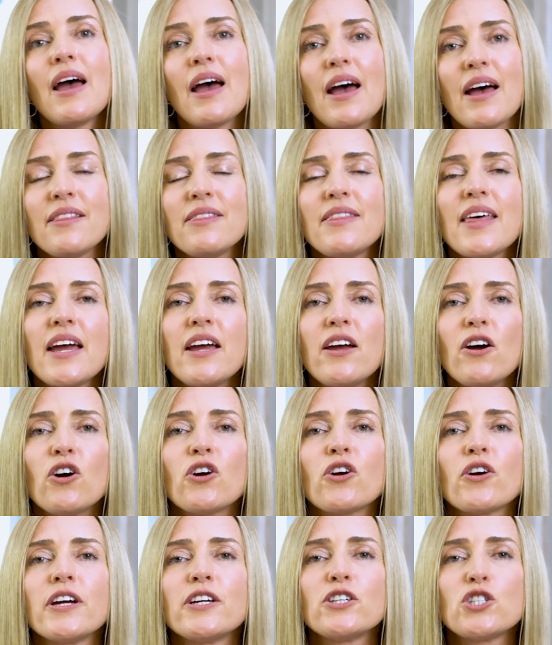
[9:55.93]
and they are
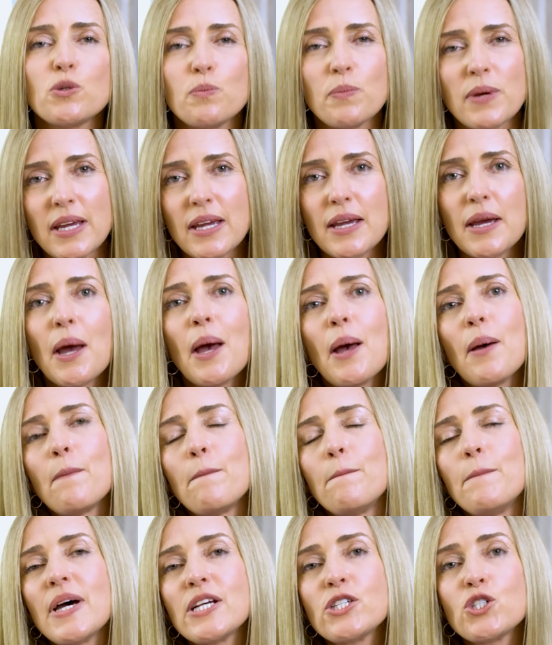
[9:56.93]
going to be
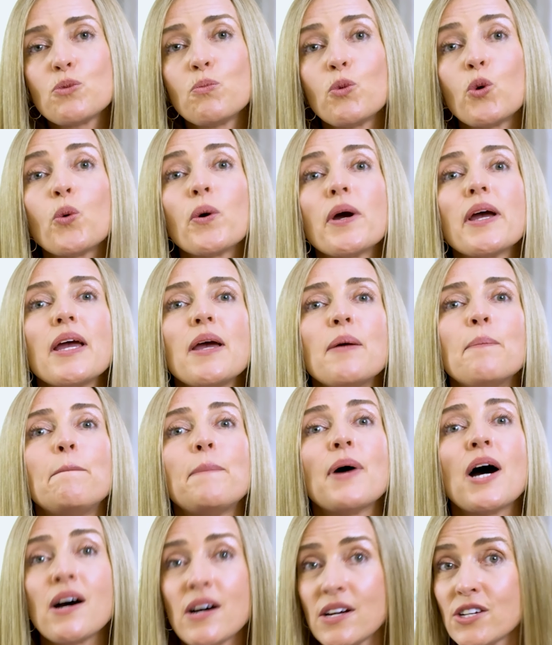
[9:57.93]
much more
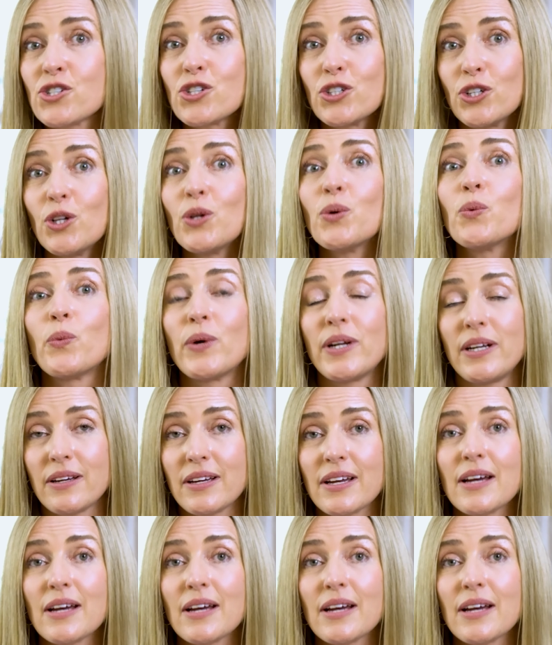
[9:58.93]
impartial when it